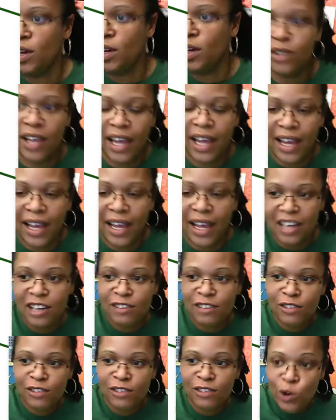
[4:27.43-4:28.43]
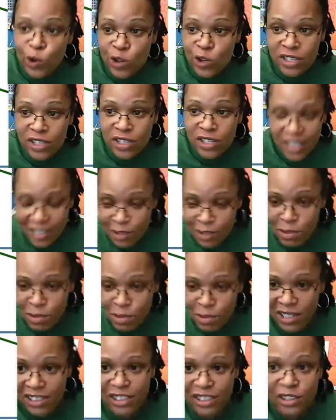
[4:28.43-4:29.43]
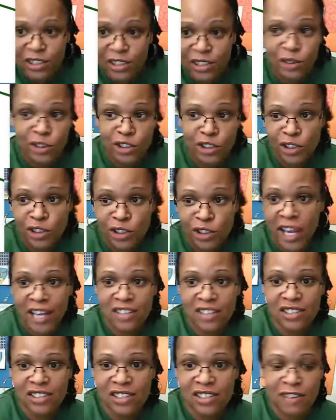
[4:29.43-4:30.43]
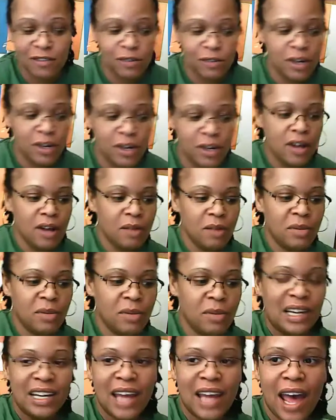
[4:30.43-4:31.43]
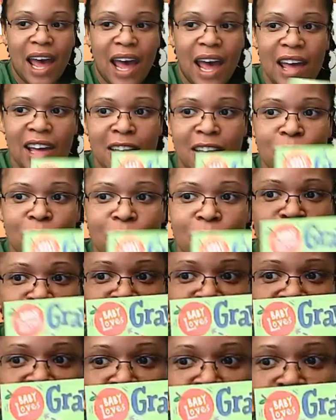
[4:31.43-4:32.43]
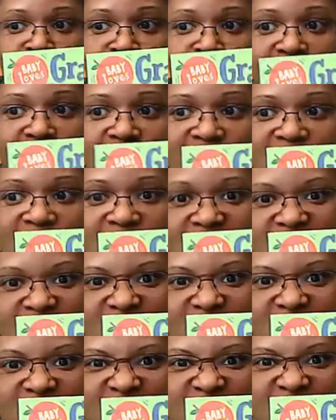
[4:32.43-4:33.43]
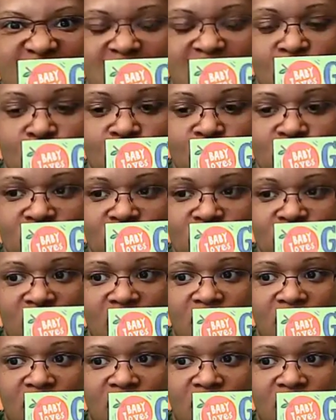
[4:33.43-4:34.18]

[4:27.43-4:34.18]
Okay, of course it depends on your age level, but I'm showing this book right here. This is a good example.